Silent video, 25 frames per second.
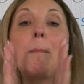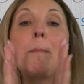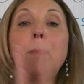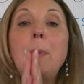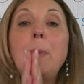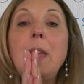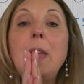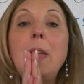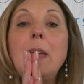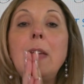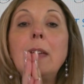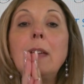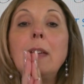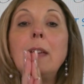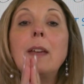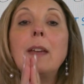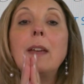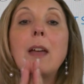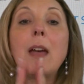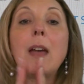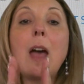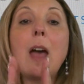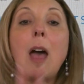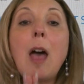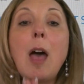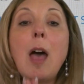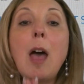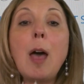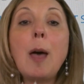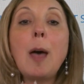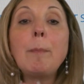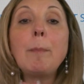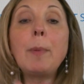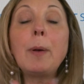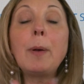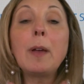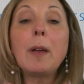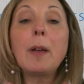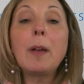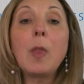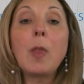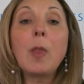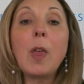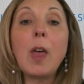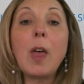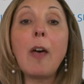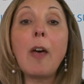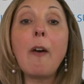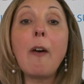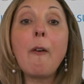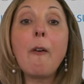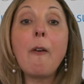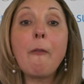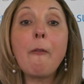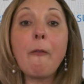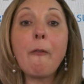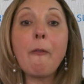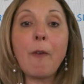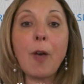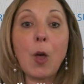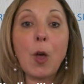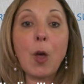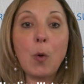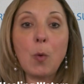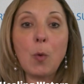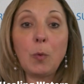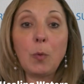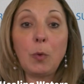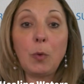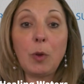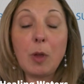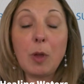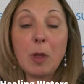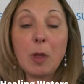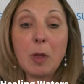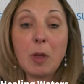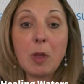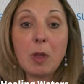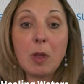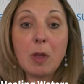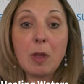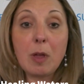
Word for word: Pick up the phone